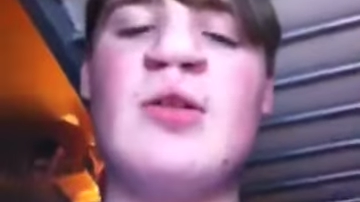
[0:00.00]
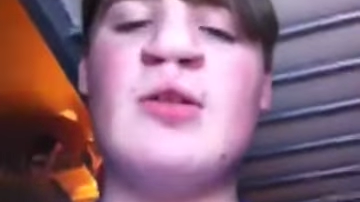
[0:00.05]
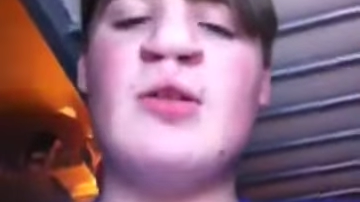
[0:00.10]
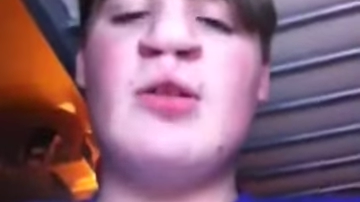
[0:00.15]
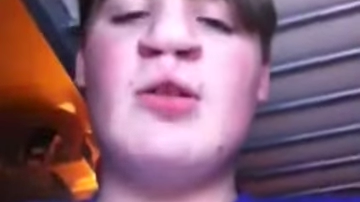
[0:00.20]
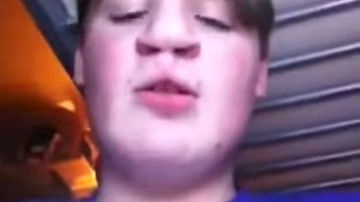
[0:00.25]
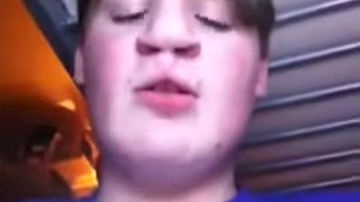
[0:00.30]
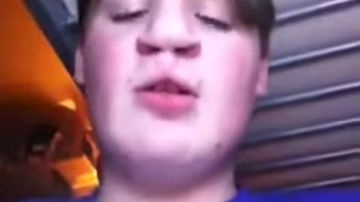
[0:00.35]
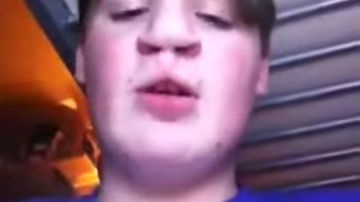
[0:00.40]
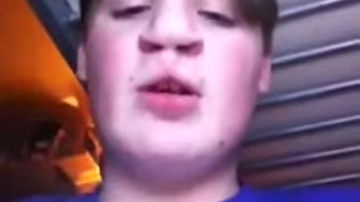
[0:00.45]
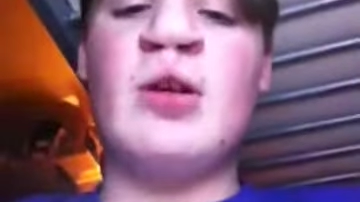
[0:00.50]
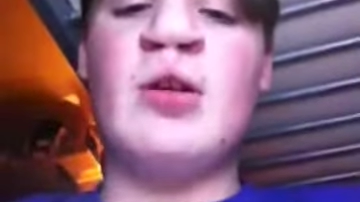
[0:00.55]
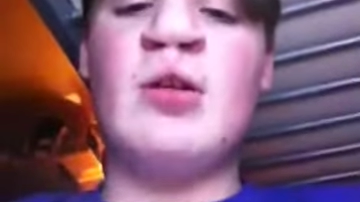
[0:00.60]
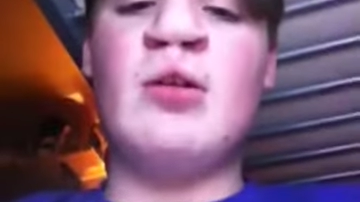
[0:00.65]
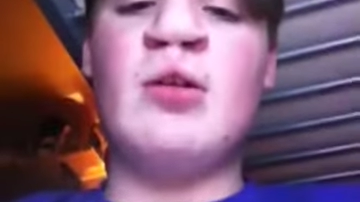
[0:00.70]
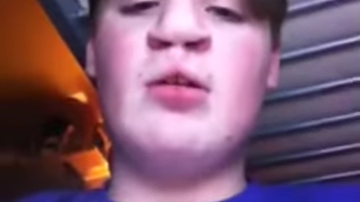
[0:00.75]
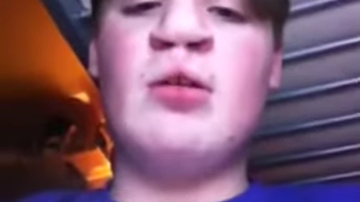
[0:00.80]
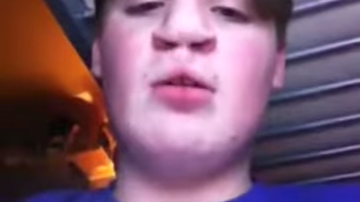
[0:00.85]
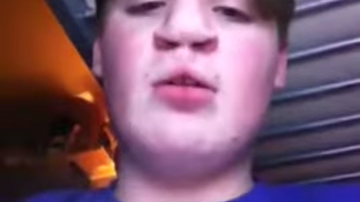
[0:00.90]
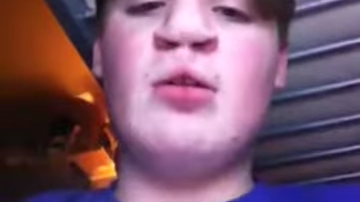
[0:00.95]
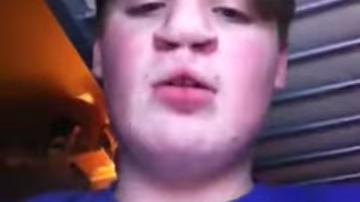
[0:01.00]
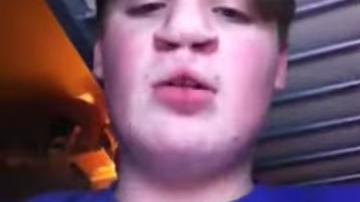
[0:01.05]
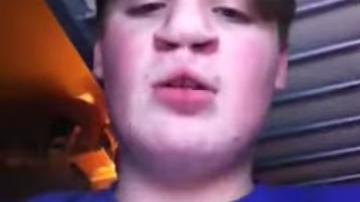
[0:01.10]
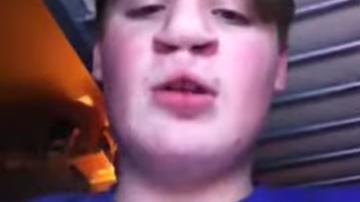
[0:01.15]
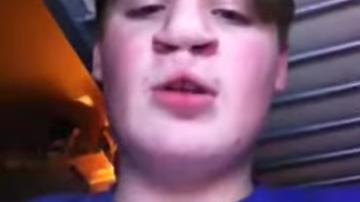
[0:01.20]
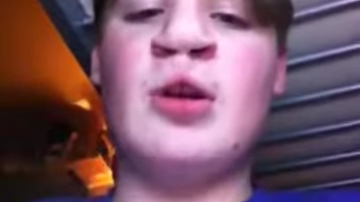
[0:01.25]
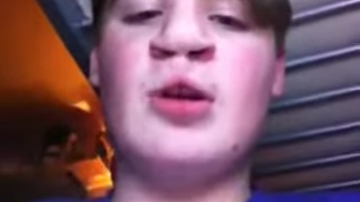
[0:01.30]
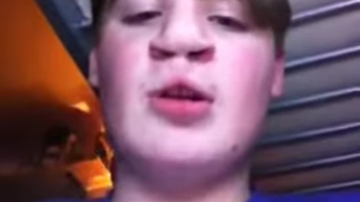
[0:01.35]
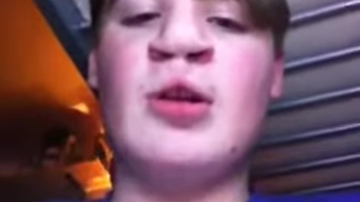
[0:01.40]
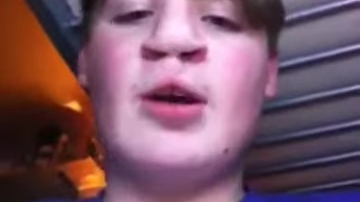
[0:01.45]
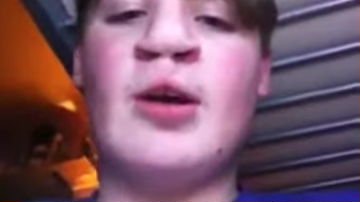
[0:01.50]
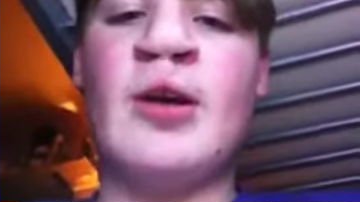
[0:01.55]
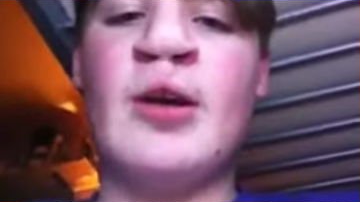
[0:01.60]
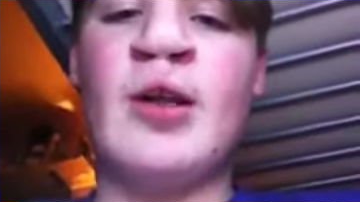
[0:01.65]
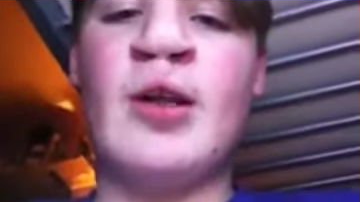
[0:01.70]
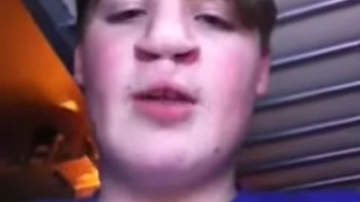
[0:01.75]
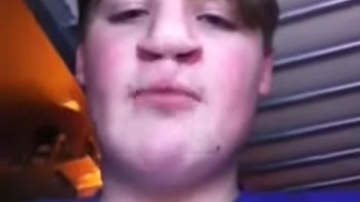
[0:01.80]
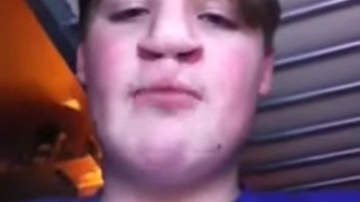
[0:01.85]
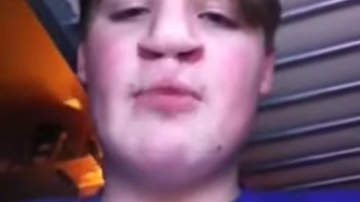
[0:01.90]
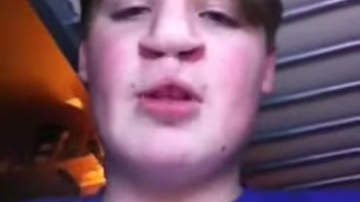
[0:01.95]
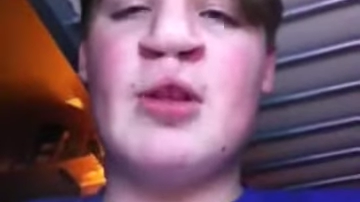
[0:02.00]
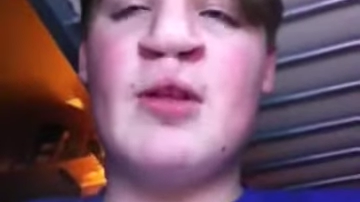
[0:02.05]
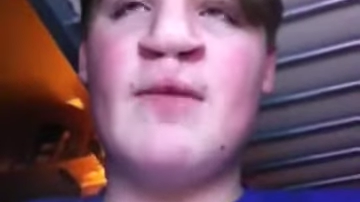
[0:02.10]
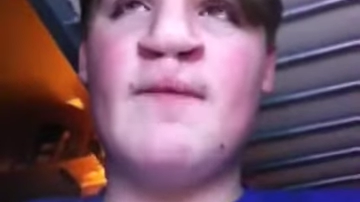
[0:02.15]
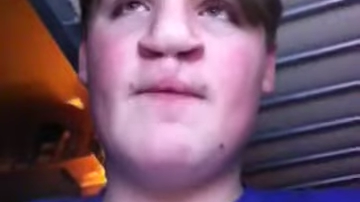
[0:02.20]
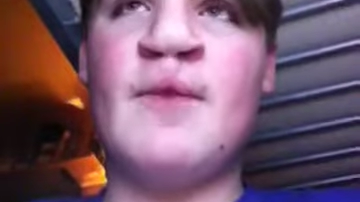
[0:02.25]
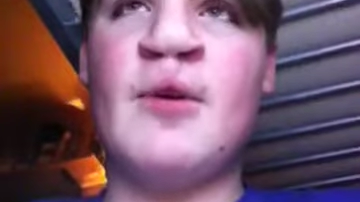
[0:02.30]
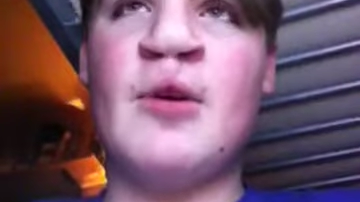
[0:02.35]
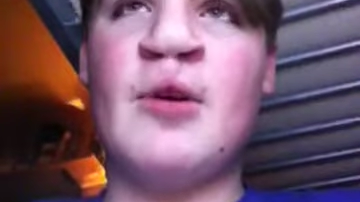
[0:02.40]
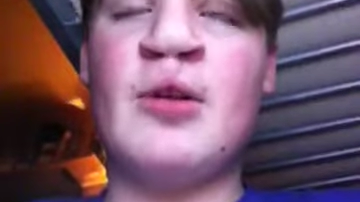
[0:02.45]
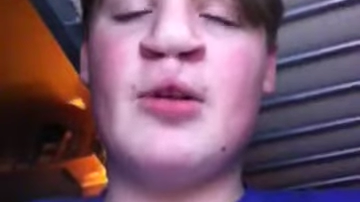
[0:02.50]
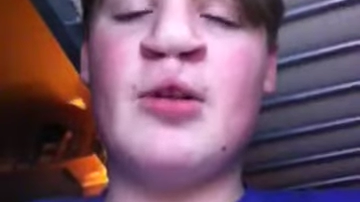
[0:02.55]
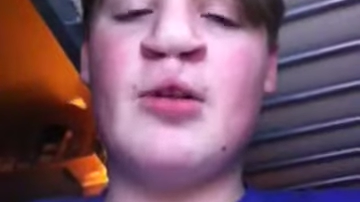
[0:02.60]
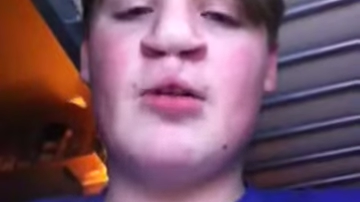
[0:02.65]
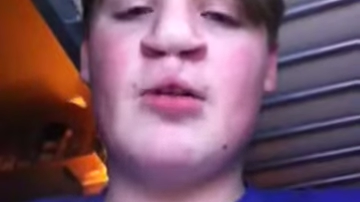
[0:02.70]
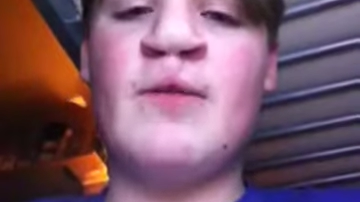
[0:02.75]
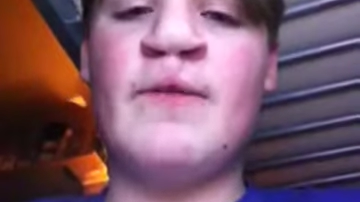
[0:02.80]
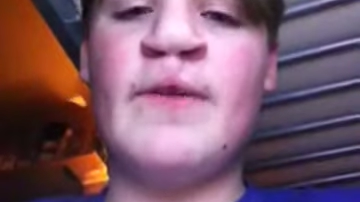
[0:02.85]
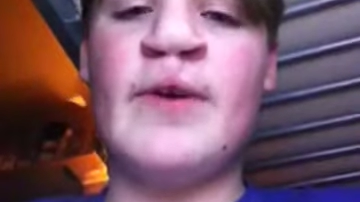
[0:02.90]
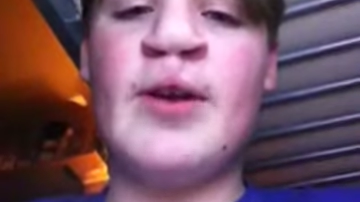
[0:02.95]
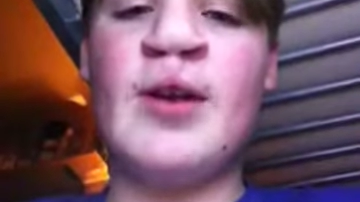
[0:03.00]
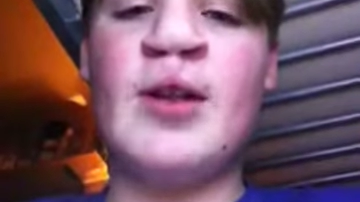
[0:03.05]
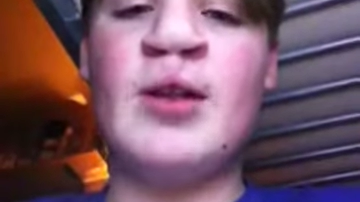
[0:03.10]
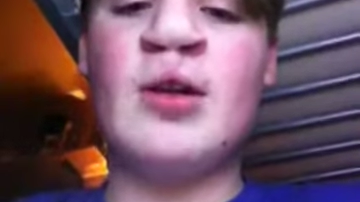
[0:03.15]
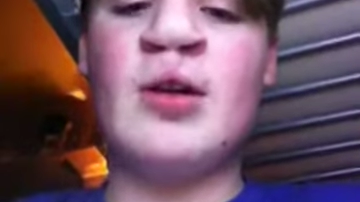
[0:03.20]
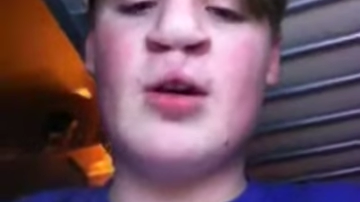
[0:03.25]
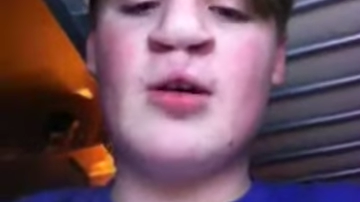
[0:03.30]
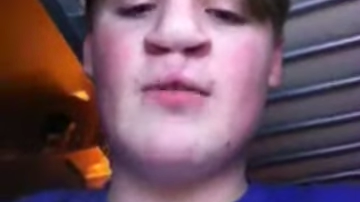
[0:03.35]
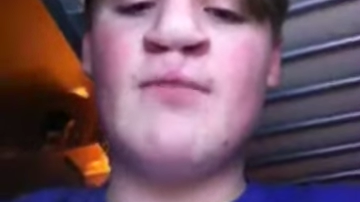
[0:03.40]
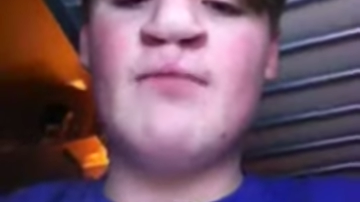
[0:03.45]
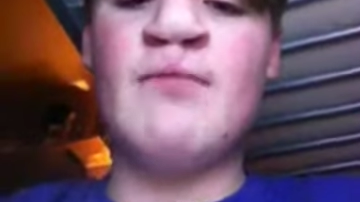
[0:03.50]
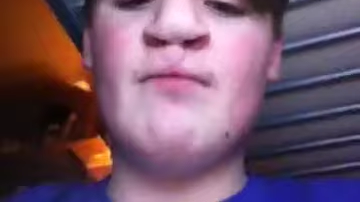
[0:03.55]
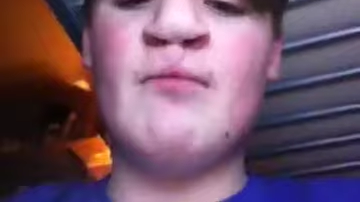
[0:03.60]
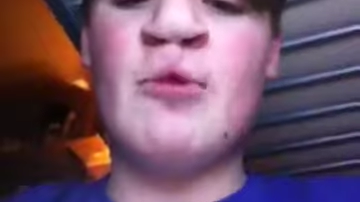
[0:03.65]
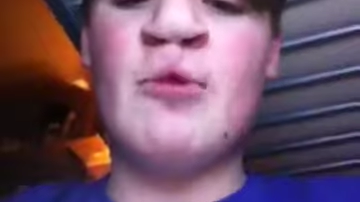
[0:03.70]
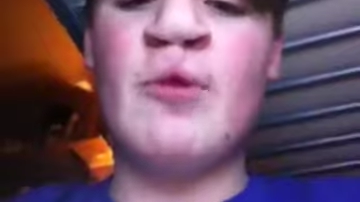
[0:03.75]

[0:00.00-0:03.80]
then you could you could like send me an invite to your FaceTime,